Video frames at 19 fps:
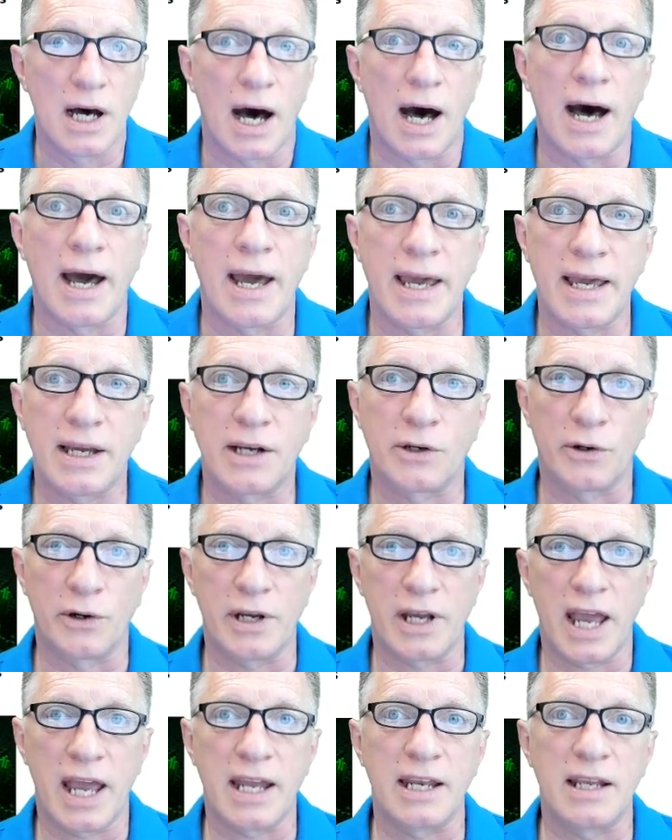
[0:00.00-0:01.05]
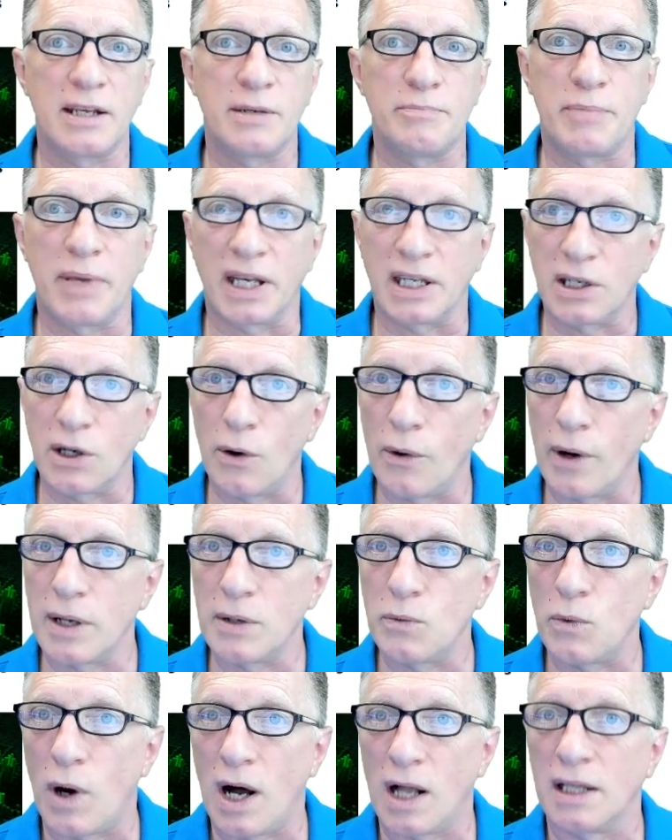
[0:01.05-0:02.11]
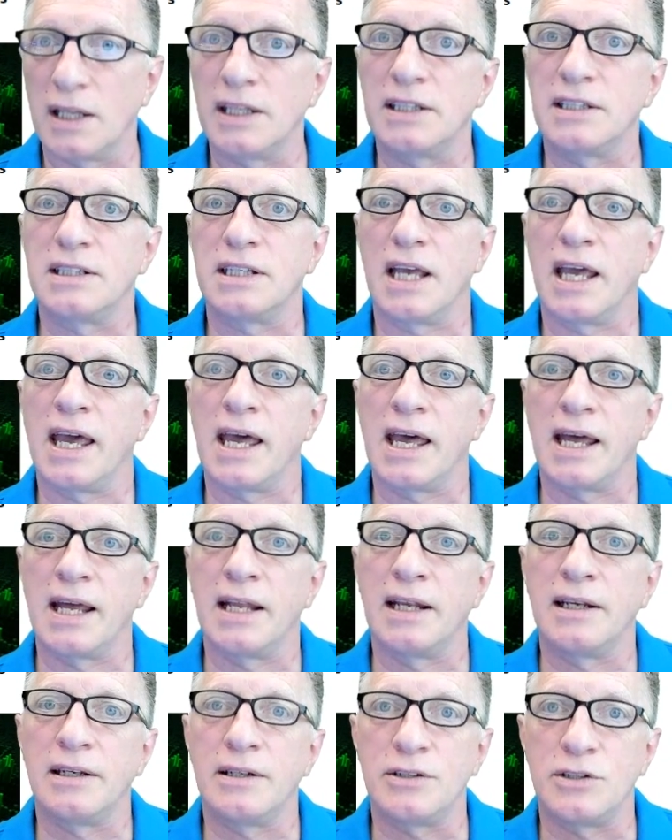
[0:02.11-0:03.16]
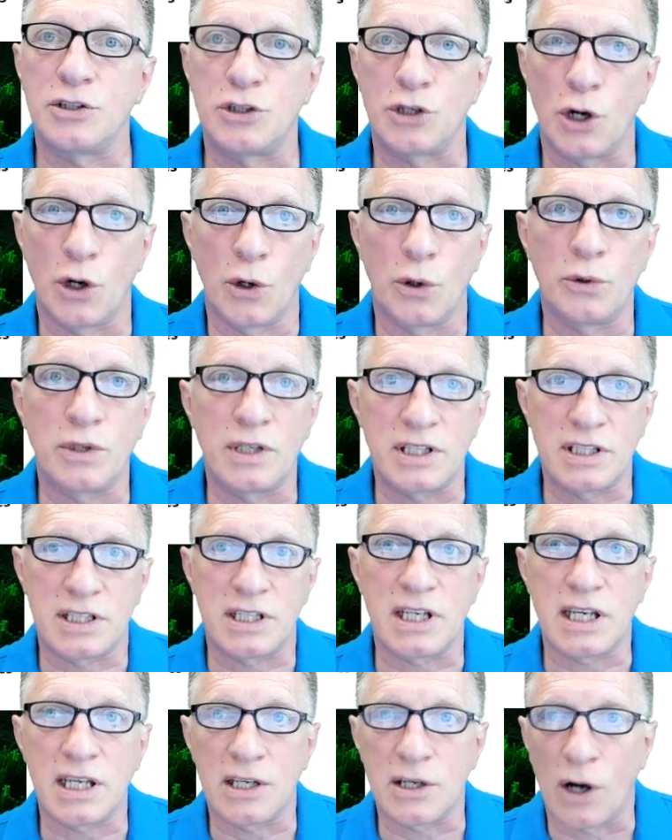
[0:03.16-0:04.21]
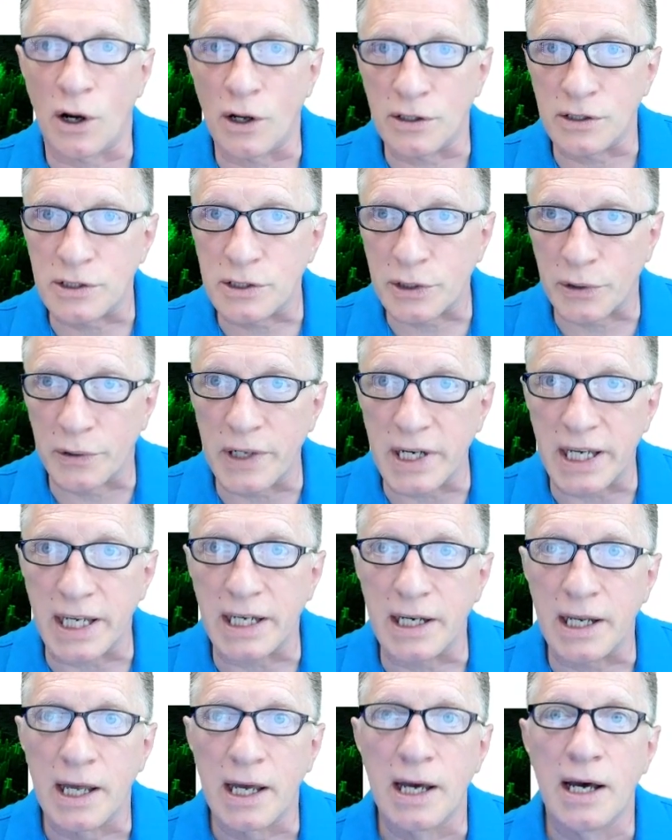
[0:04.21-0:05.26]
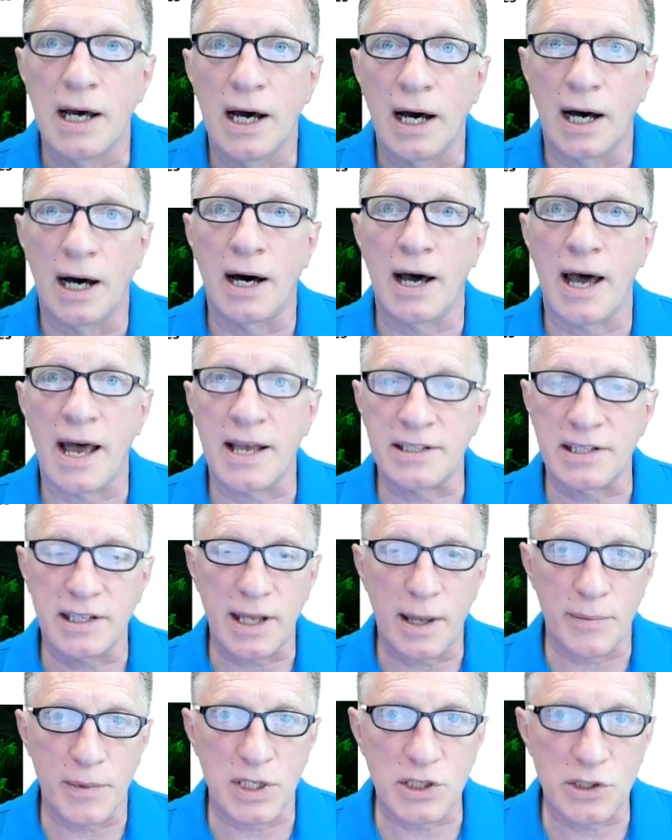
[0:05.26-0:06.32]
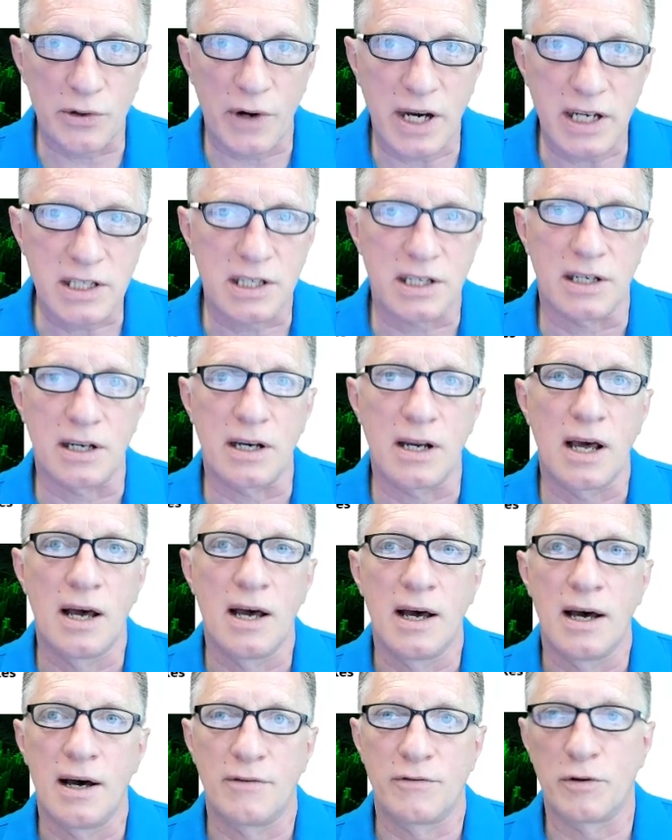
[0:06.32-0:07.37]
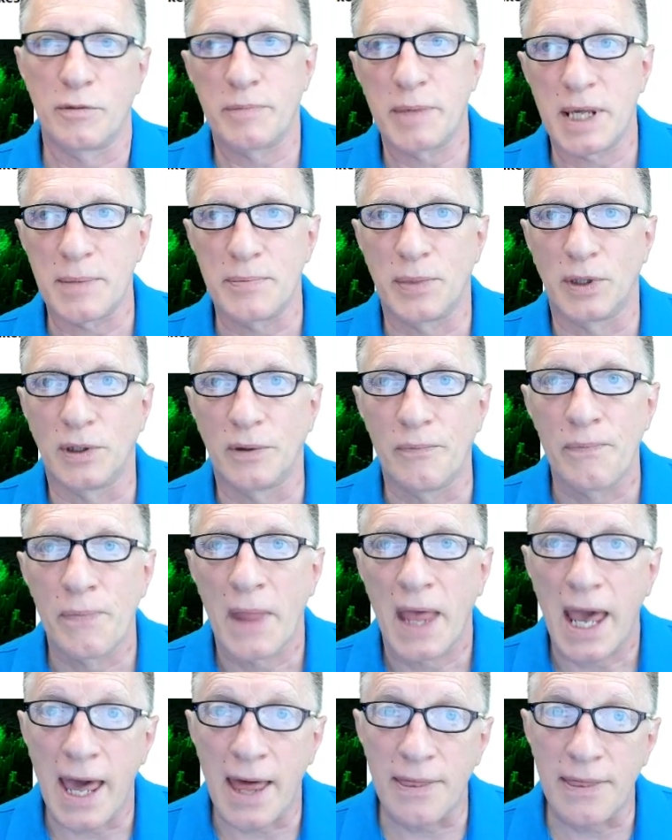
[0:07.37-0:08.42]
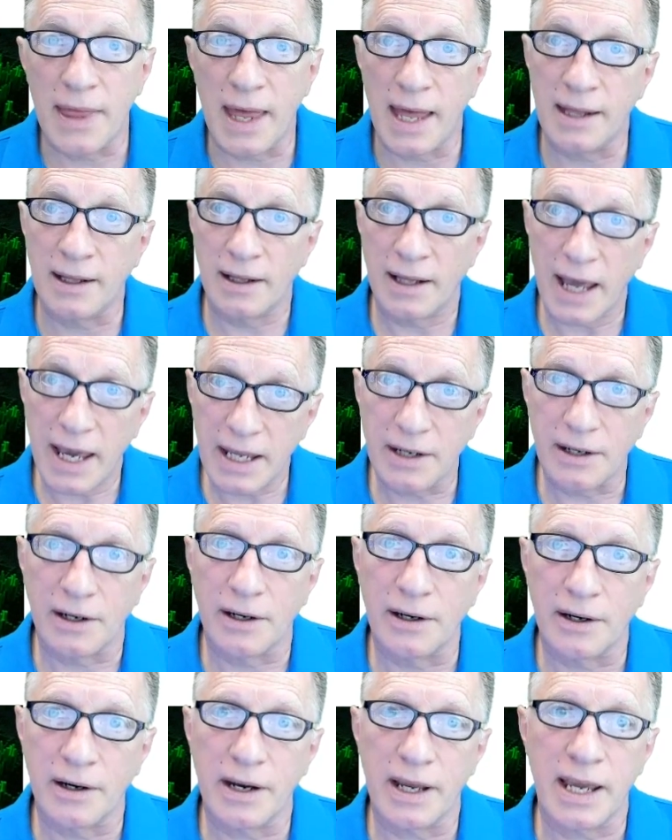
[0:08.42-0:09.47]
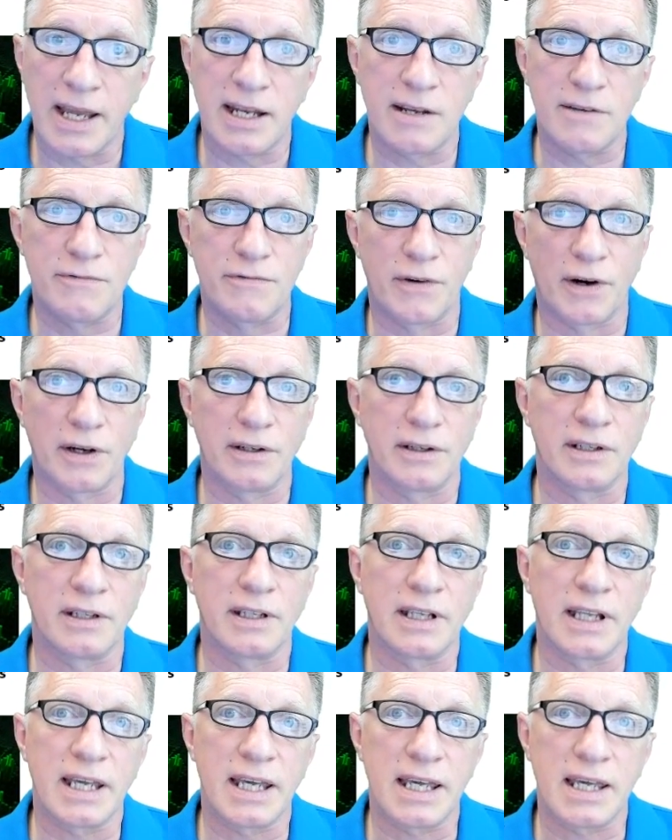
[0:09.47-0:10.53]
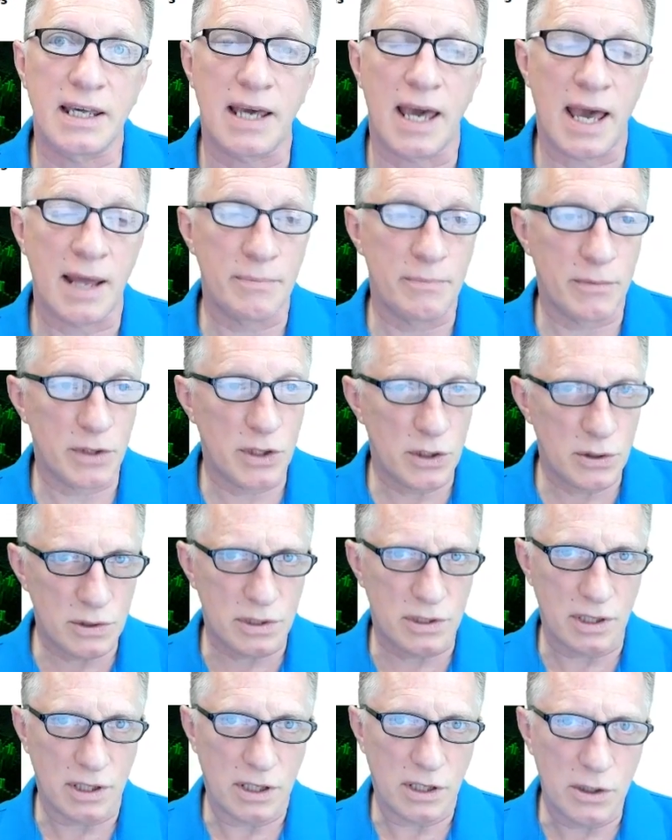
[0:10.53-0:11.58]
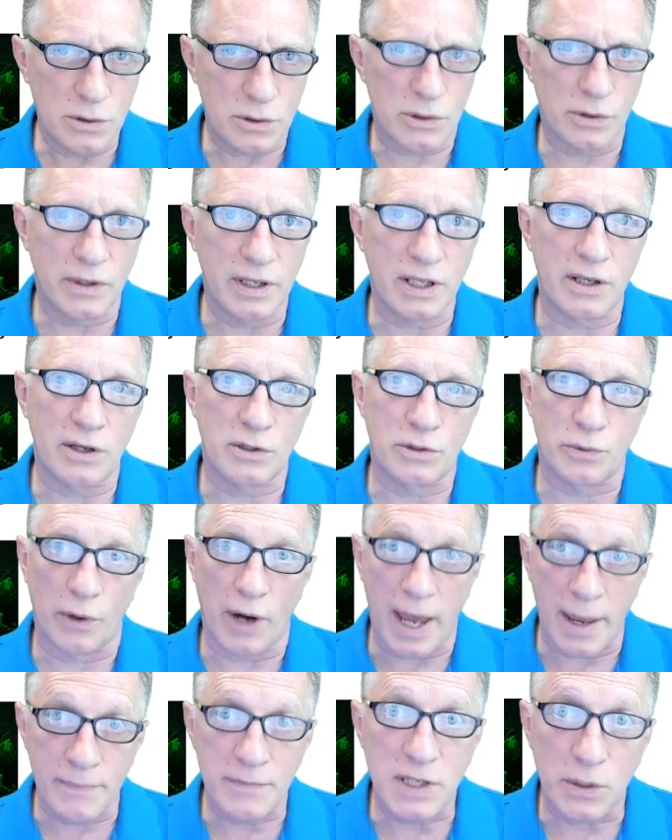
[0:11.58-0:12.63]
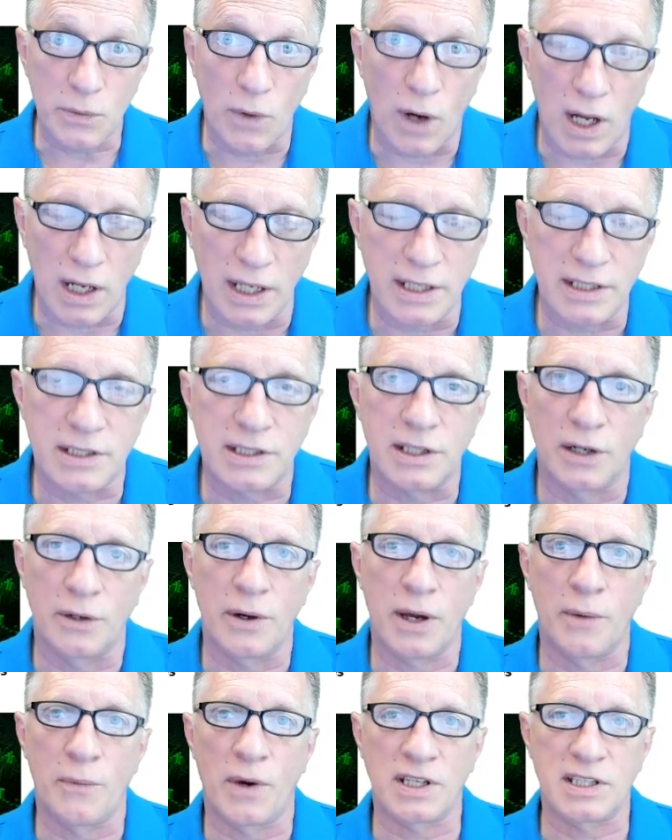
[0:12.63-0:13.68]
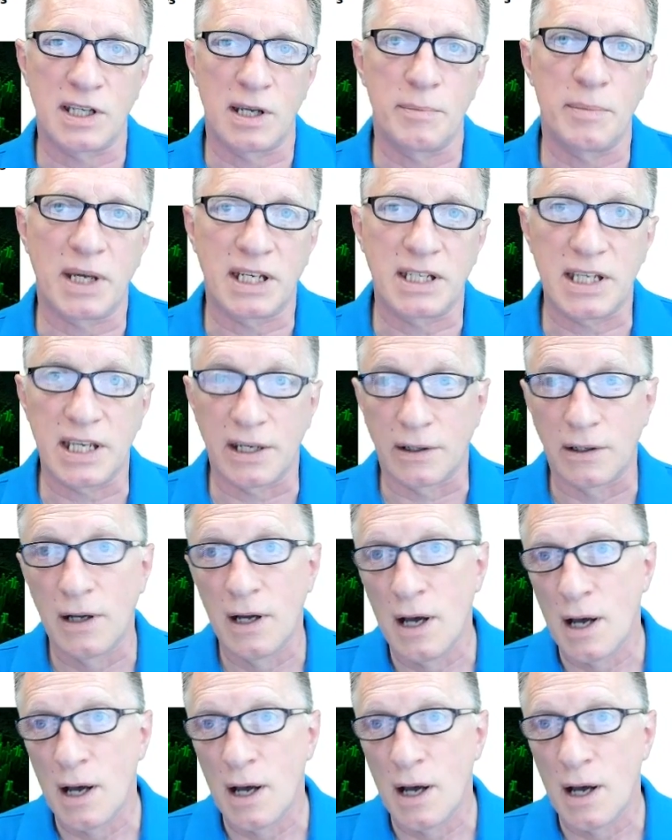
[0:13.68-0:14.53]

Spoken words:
I created Bitcoin wallets and showed the seed on screen as a demonstration for people. And then later, inadvertently, and usually those were empty wallets, so it wasn't a big deal.